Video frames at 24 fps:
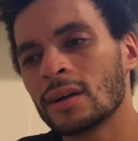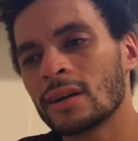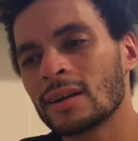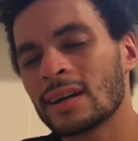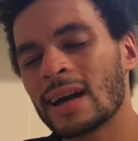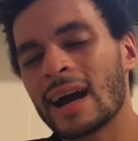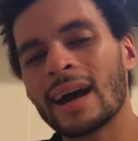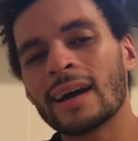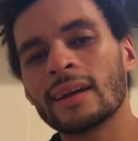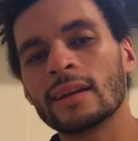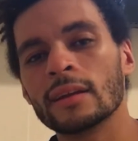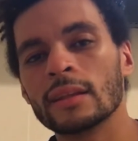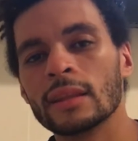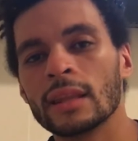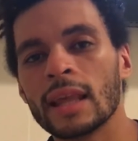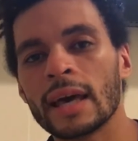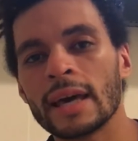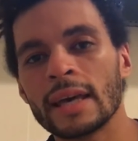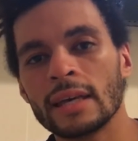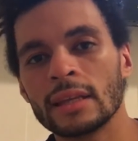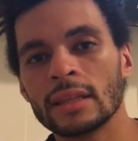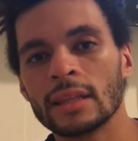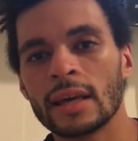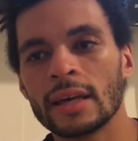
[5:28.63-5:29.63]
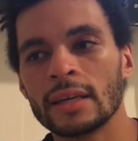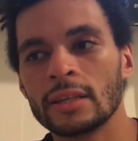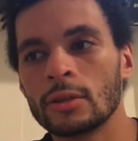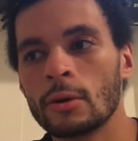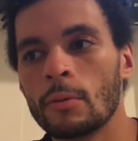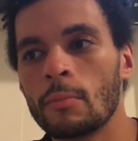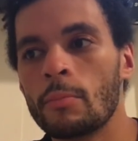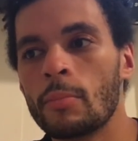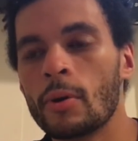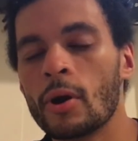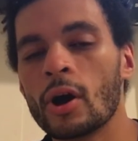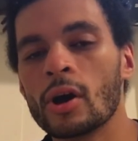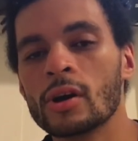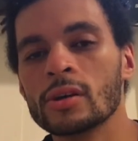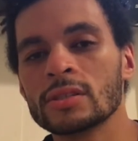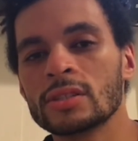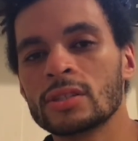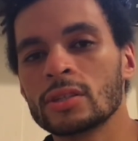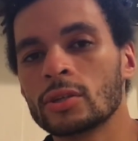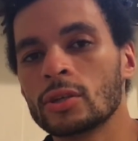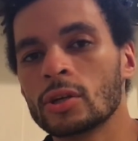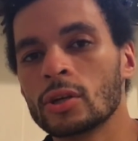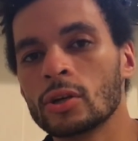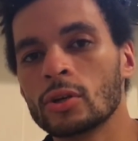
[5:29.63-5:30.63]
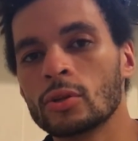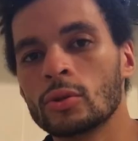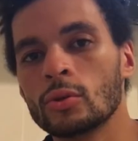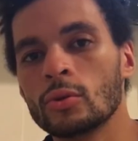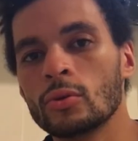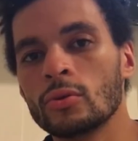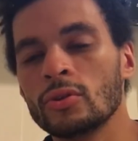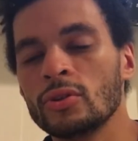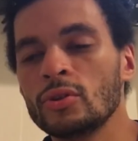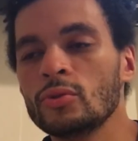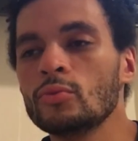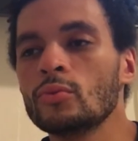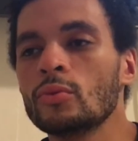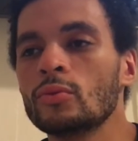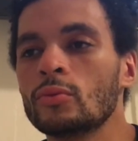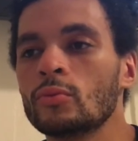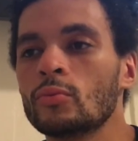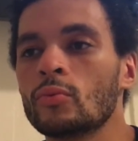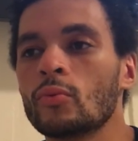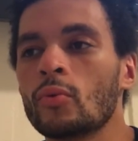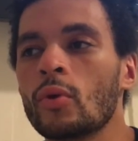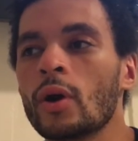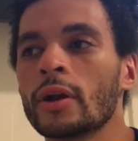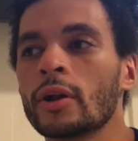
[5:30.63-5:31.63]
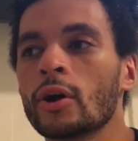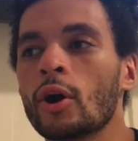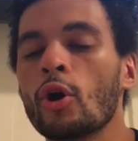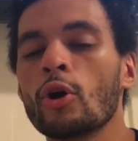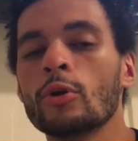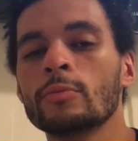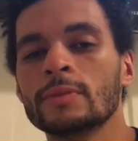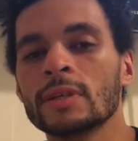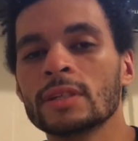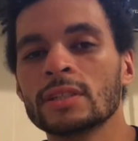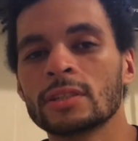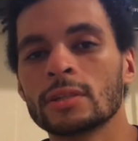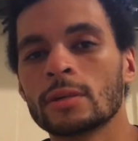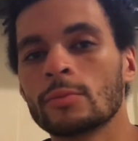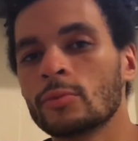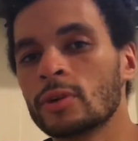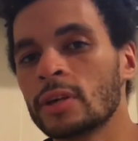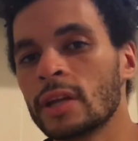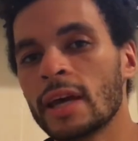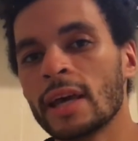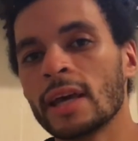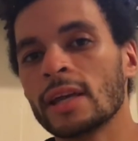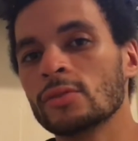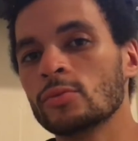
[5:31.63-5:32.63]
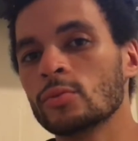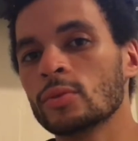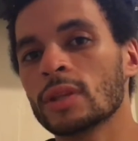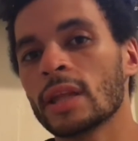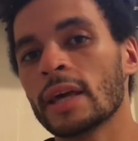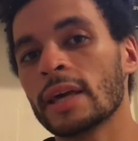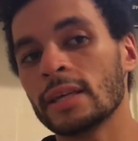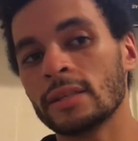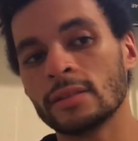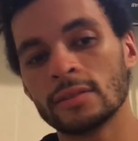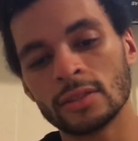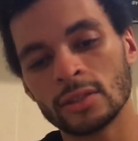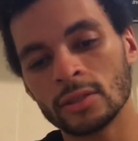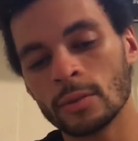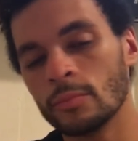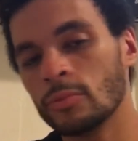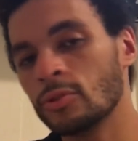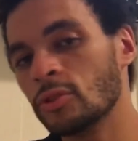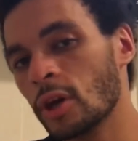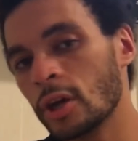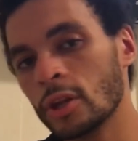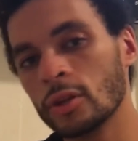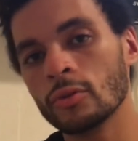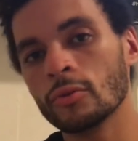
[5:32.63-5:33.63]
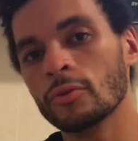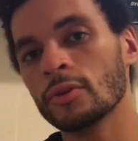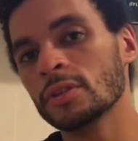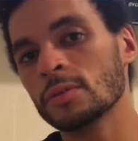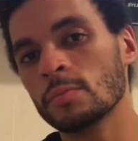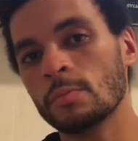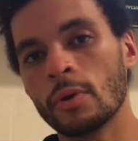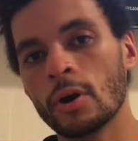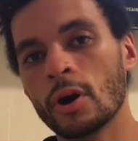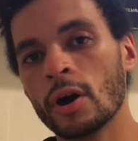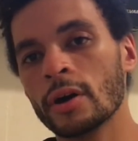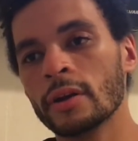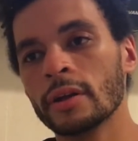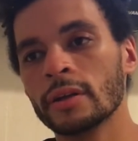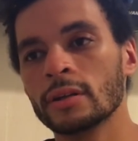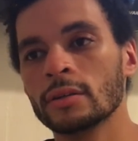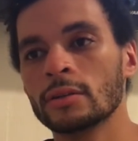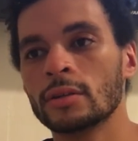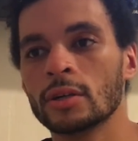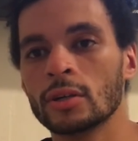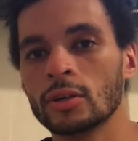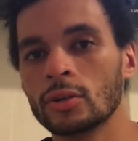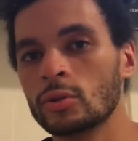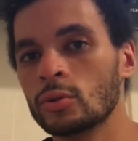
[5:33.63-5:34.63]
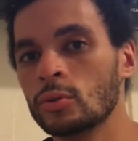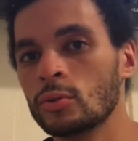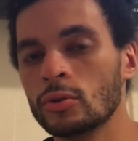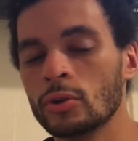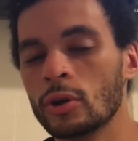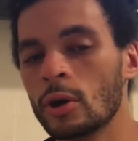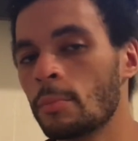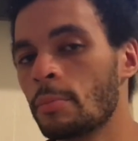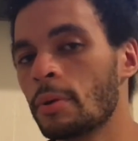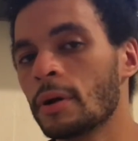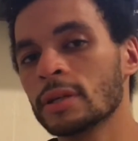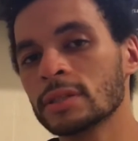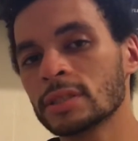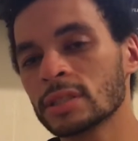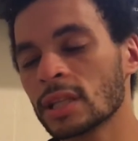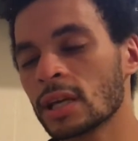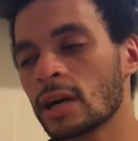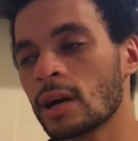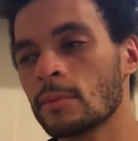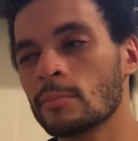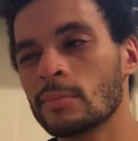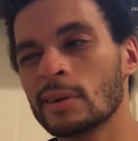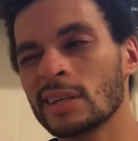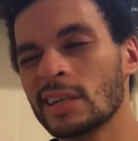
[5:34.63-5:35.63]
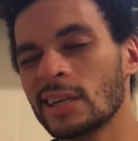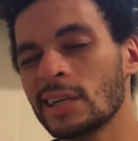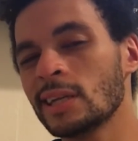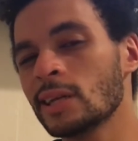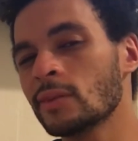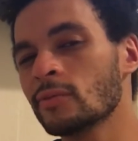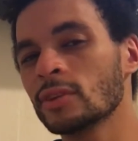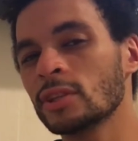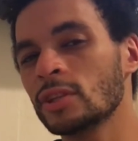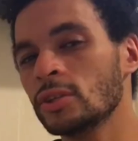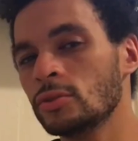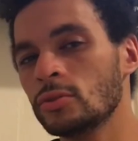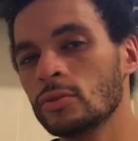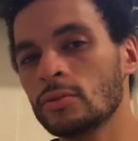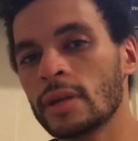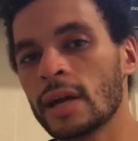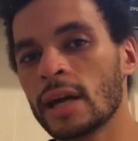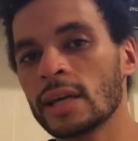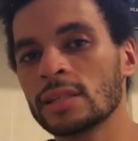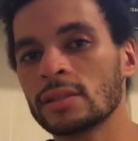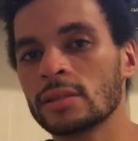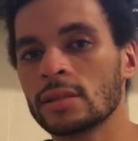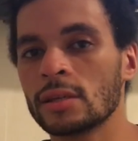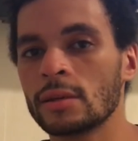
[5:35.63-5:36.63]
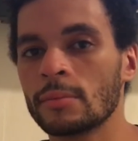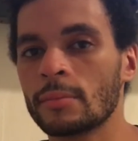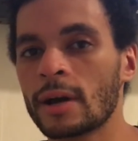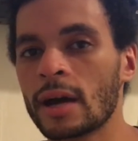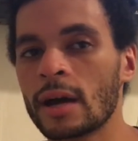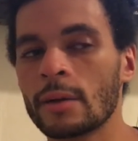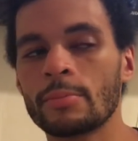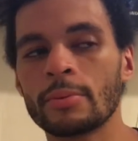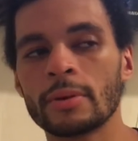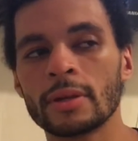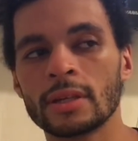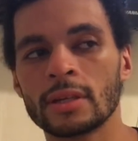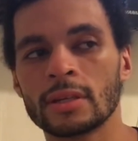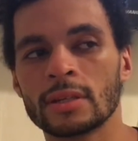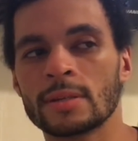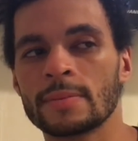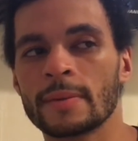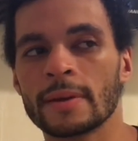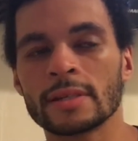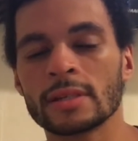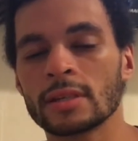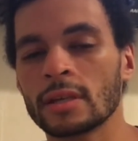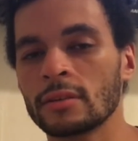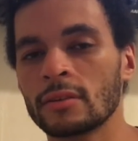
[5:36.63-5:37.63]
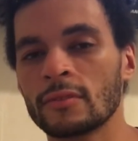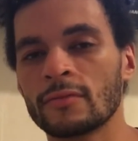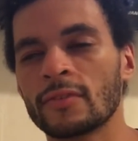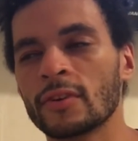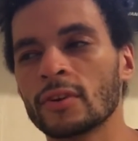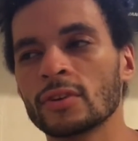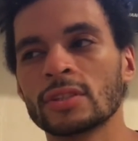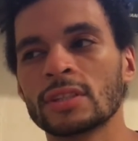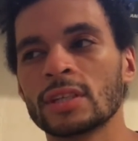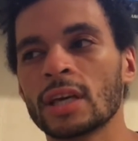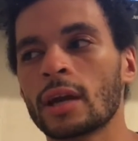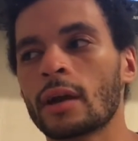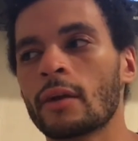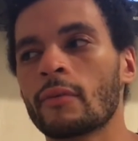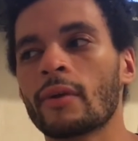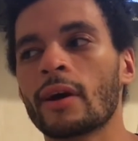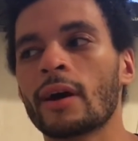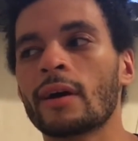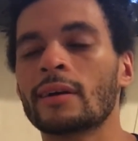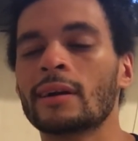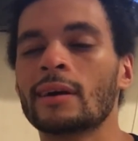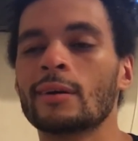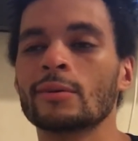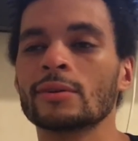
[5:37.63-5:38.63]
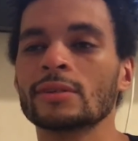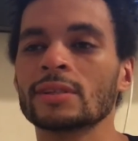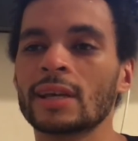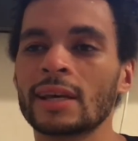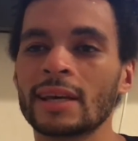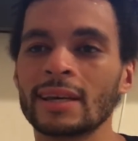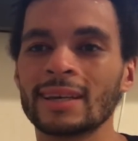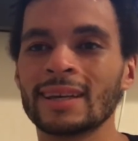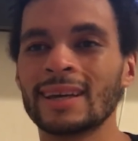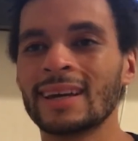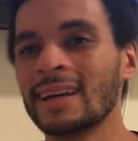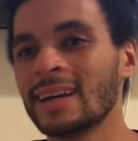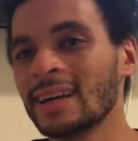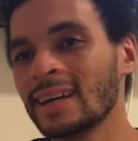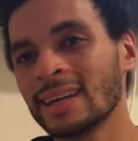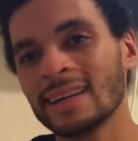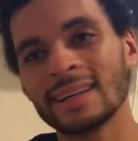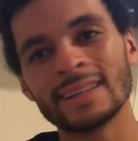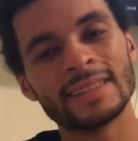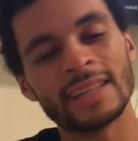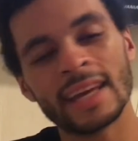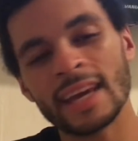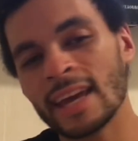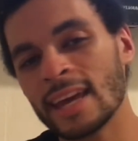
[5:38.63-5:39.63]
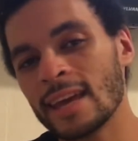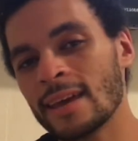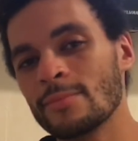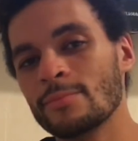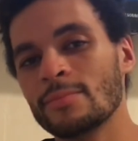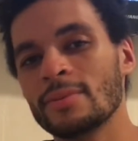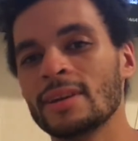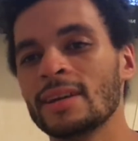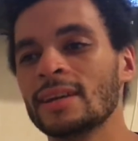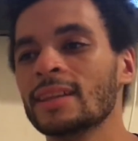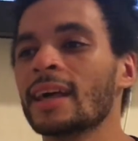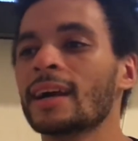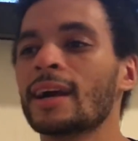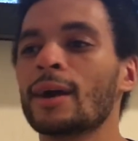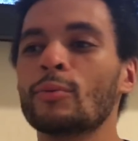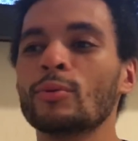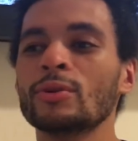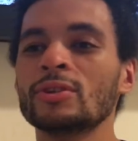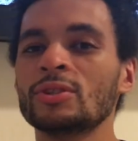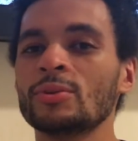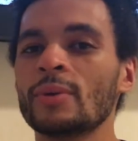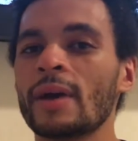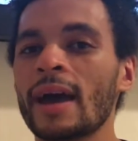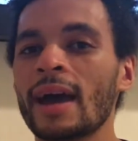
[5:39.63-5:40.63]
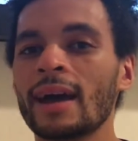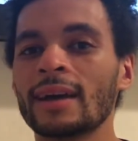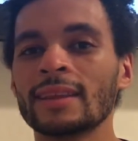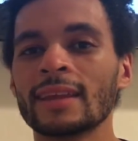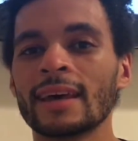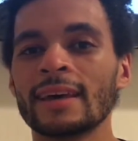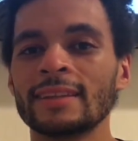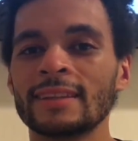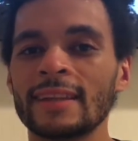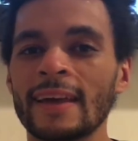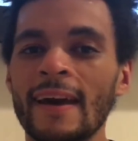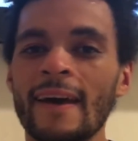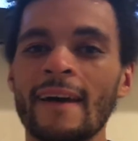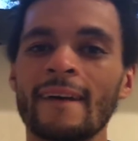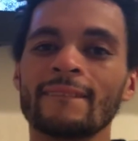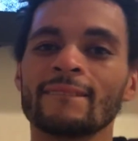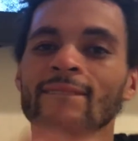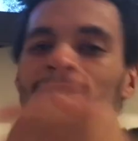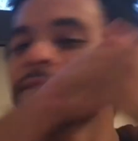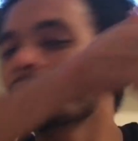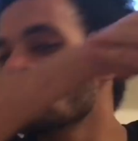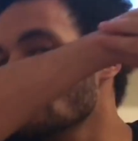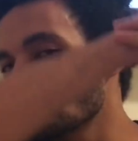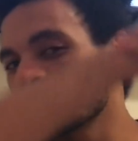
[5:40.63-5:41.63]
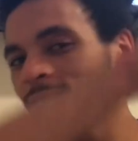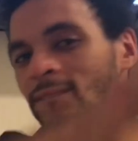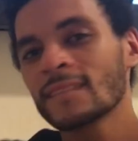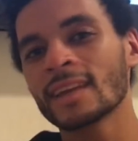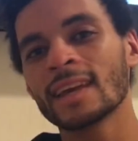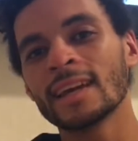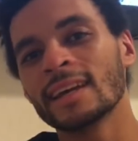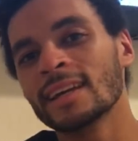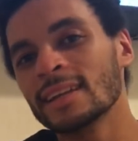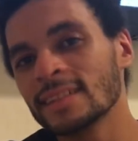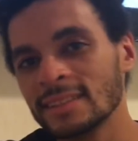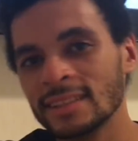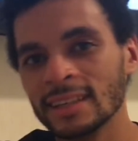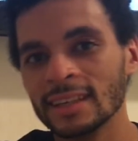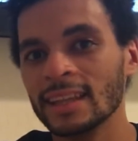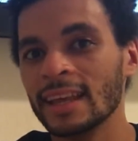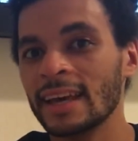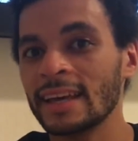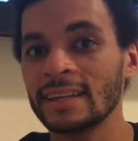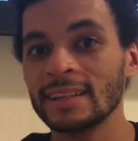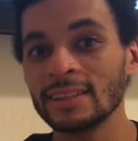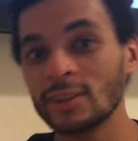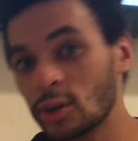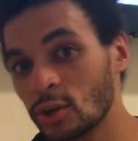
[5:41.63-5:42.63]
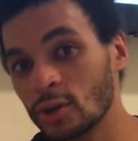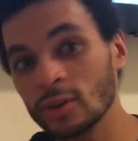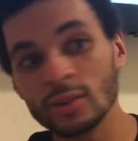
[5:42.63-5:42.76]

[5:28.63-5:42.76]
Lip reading: kind of light, like the bars to conclude. You want to hope that someone ends with like some thunderous bar to conclude or punchline, but he didn't really do that, in my opinion, especially like the first, second round. I was like, damn, B, like I wish you had like that to like